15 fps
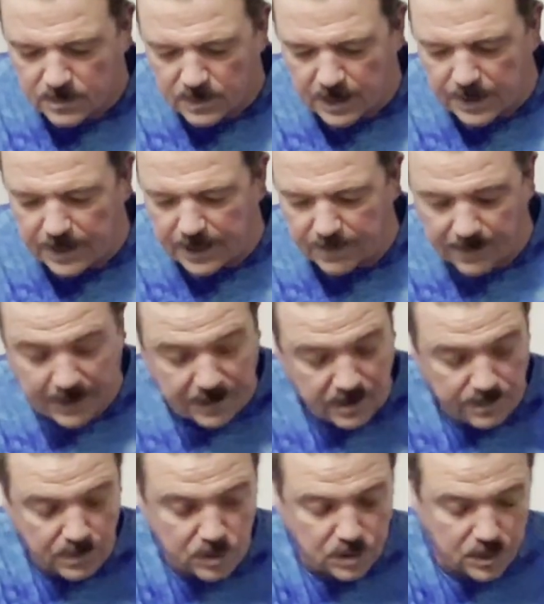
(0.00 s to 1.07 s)
And there, I got the
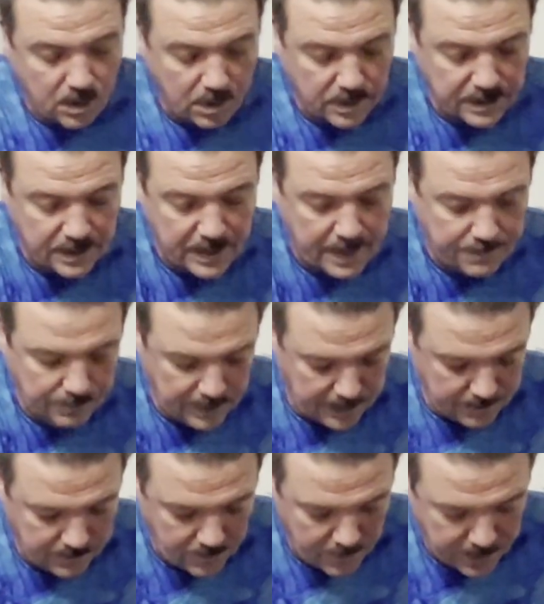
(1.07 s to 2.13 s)
majority of that
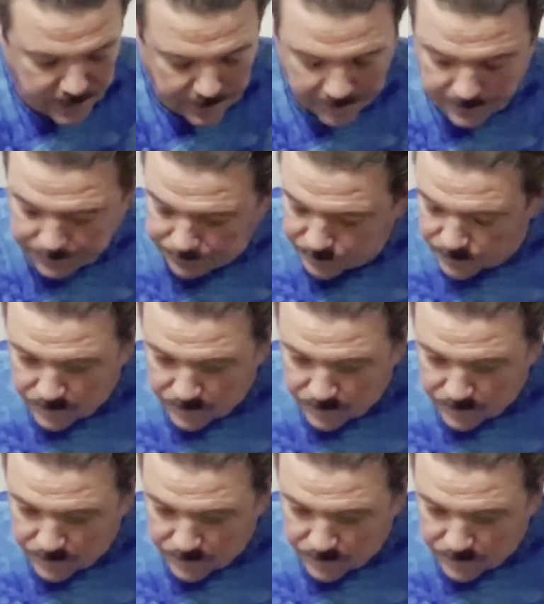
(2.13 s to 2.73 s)
meat there.